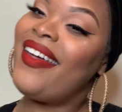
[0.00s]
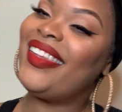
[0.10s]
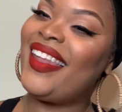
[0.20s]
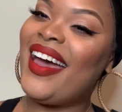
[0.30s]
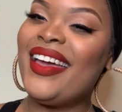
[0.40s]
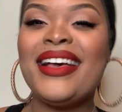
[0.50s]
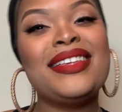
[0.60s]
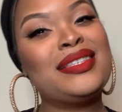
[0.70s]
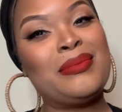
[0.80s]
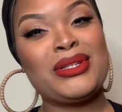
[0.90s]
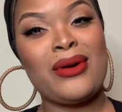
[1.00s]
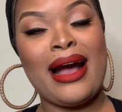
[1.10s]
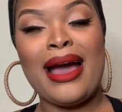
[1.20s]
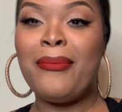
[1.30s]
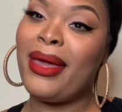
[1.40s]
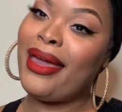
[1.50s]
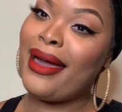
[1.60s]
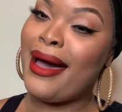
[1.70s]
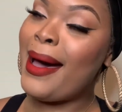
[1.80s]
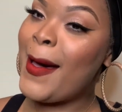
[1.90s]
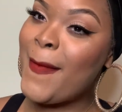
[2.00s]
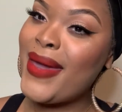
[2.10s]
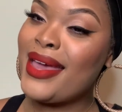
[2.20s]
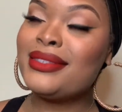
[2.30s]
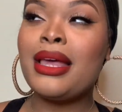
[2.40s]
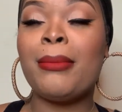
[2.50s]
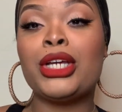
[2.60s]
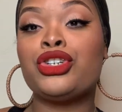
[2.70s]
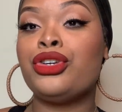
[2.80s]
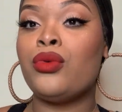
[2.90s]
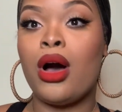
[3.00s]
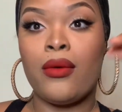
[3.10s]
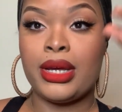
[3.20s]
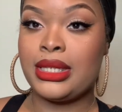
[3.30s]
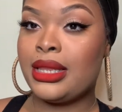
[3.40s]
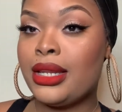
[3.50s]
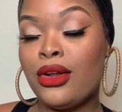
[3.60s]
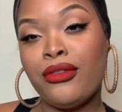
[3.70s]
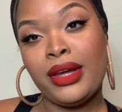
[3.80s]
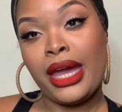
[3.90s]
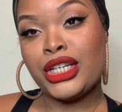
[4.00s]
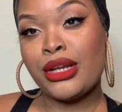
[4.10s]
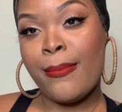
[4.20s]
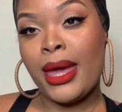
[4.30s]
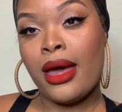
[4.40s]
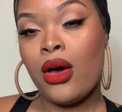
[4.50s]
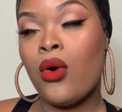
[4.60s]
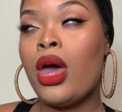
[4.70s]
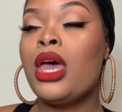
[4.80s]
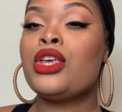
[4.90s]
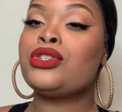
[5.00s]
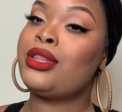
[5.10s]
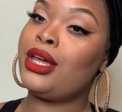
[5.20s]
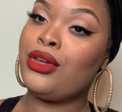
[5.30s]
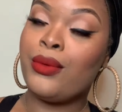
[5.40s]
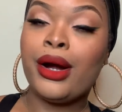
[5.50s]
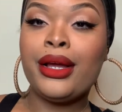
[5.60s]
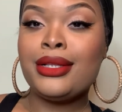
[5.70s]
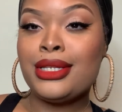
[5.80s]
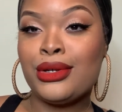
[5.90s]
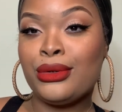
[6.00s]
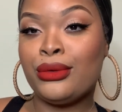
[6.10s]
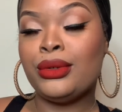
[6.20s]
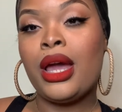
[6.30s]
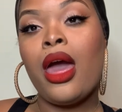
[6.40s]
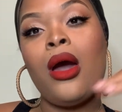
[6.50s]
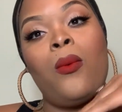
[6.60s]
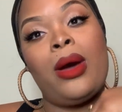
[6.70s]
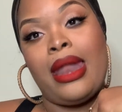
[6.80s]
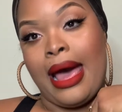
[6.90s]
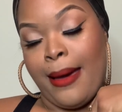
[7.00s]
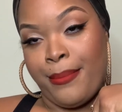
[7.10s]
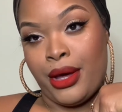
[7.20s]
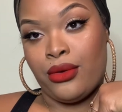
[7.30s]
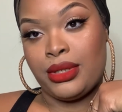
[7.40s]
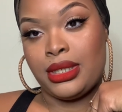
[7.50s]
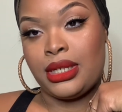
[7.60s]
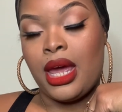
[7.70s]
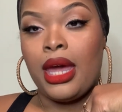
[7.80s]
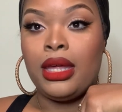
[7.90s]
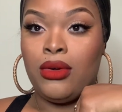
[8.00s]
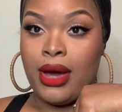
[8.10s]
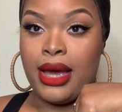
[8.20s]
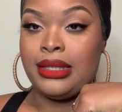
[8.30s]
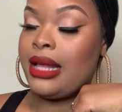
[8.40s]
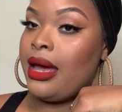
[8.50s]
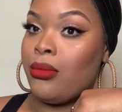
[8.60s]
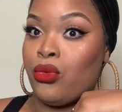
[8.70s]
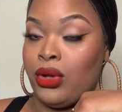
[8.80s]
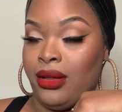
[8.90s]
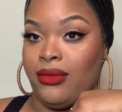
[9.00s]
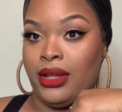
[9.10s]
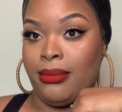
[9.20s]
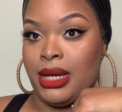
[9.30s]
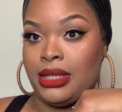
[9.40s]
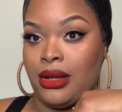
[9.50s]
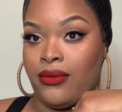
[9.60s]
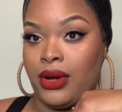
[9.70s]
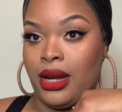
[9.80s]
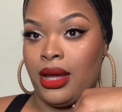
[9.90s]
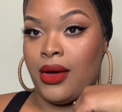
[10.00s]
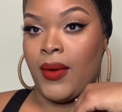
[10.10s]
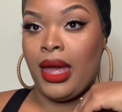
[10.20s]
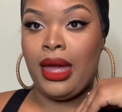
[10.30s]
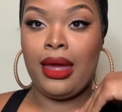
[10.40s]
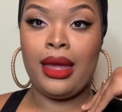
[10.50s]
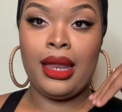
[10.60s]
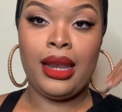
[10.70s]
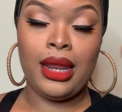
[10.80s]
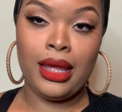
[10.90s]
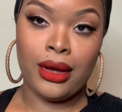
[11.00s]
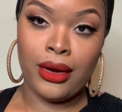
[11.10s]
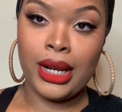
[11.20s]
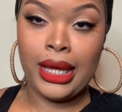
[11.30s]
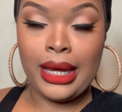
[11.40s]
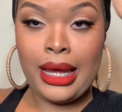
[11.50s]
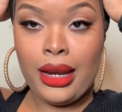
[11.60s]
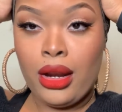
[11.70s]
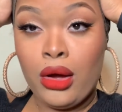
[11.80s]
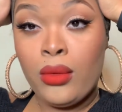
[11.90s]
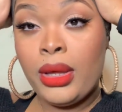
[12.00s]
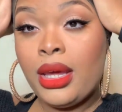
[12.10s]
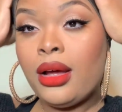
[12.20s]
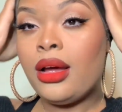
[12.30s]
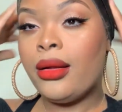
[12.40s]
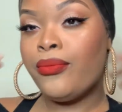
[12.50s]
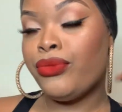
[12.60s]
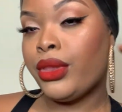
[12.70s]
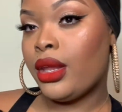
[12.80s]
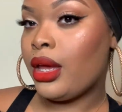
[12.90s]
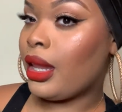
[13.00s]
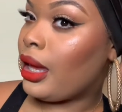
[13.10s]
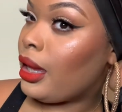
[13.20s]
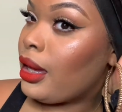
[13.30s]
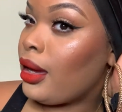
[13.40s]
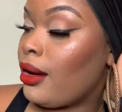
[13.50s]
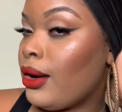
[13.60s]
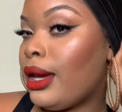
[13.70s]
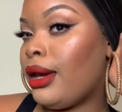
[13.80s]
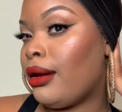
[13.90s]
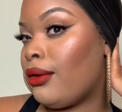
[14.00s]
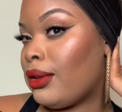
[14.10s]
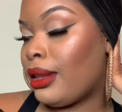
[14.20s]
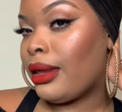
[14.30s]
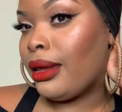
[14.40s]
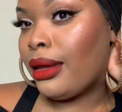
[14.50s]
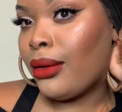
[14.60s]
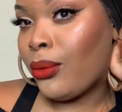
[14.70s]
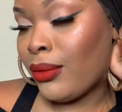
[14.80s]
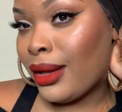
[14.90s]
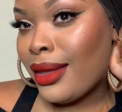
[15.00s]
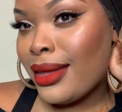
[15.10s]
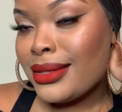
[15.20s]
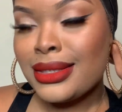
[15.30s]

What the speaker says: like, subscribe, and comment. And make sure you always hit the notification bell so that you are in tune when I post. You guys, I'm really feeling myself right now. And your girl ain't got no wig on. Like, her hair, like, what?